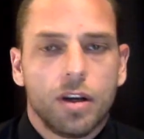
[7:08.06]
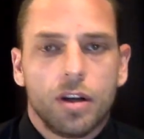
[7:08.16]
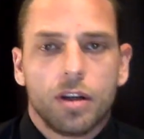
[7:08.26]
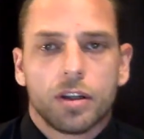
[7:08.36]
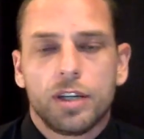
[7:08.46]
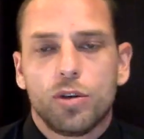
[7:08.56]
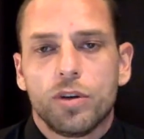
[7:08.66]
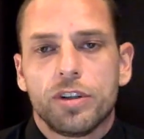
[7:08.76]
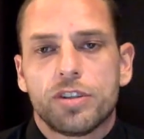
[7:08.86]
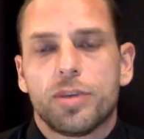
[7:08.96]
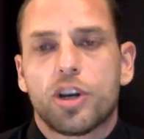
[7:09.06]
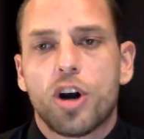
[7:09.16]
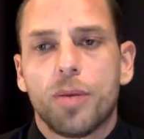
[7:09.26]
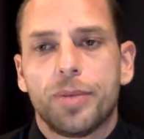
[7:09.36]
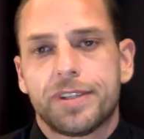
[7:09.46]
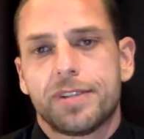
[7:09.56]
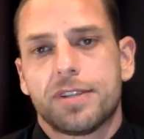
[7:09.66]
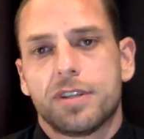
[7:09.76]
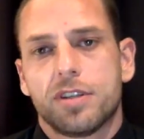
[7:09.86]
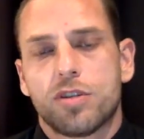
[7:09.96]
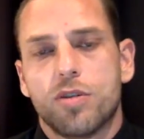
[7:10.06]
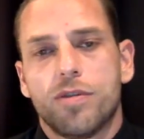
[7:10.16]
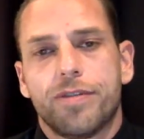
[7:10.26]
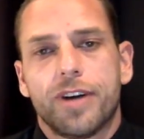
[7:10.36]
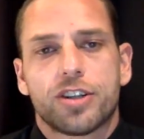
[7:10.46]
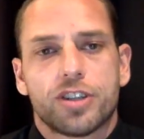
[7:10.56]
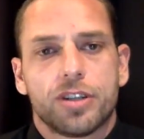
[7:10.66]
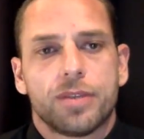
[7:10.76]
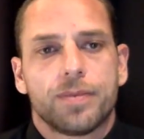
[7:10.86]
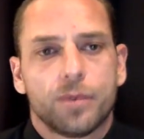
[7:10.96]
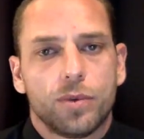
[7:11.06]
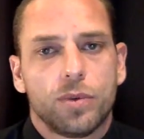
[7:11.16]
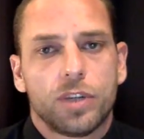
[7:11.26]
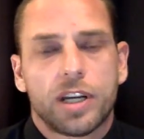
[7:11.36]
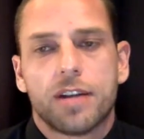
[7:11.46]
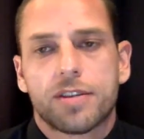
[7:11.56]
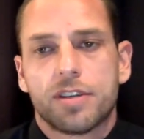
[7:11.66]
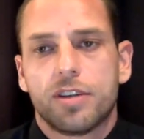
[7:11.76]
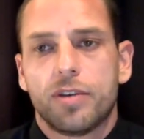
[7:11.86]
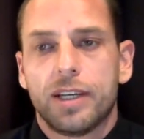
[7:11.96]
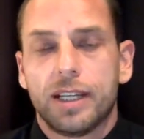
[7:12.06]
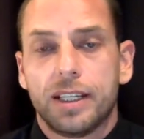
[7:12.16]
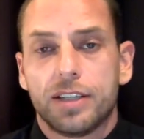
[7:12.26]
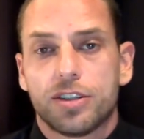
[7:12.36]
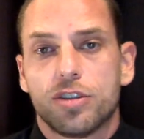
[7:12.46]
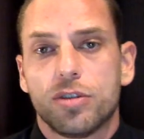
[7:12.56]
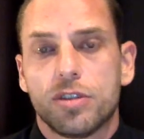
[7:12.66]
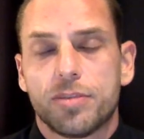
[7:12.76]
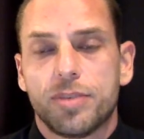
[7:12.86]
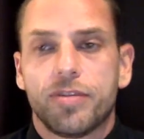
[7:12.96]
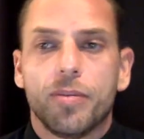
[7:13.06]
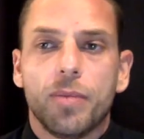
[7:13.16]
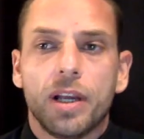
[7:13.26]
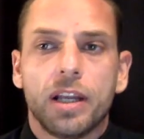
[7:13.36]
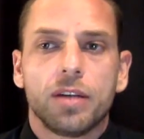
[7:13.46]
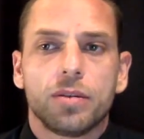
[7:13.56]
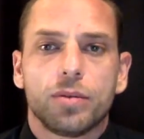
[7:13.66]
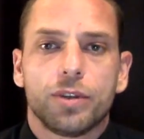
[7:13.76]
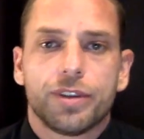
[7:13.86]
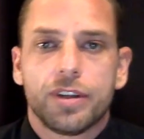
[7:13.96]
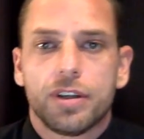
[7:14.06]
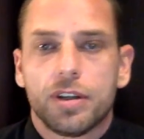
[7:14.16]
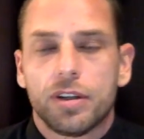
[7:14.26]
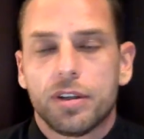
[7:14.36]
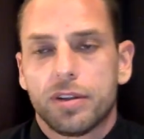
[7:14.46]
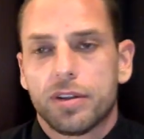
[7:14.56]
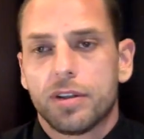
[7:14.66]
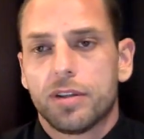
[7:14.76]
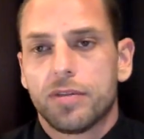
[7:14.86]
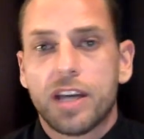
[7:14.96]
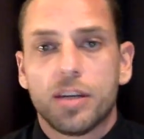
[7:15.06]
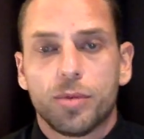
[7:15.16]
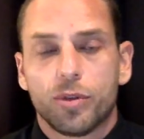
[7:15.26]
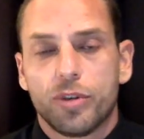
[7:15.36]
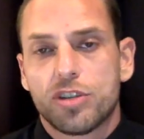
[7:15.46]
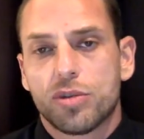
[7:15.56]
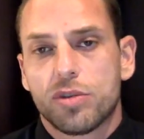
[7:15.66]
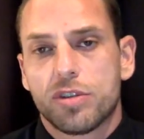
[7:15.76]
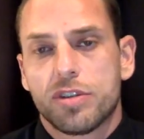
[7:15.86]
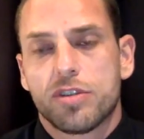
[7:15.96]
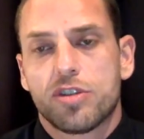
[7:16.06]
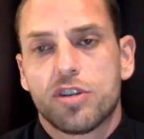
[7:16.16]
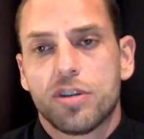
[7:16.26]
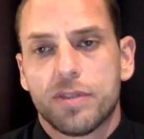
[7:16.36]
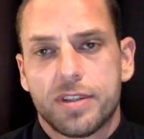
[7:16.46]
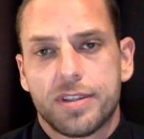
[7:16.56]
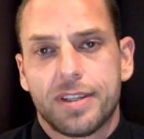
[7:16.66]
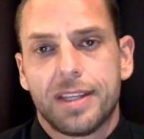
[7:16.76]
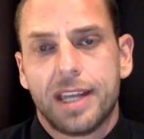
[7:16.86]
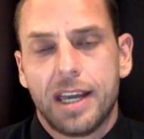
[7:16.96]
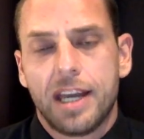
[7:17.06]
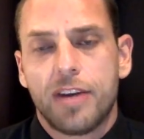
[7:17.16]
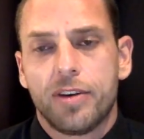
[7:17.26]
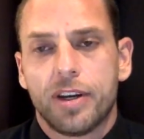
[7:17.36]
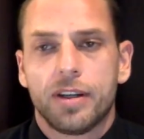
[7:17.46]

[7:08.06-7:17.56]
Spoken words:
Okay, in order to be competent in this core function, all the counsellor really needs to do is be familiar with the available resources and services in their area.